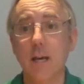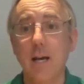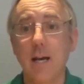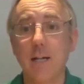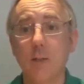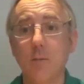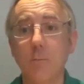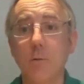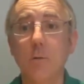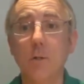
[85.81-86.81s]
and how
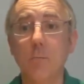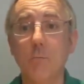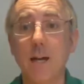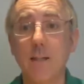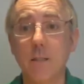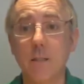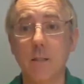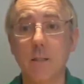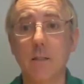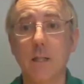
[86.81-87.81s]
important maths is to
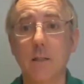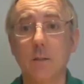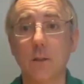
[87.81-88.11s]
tell us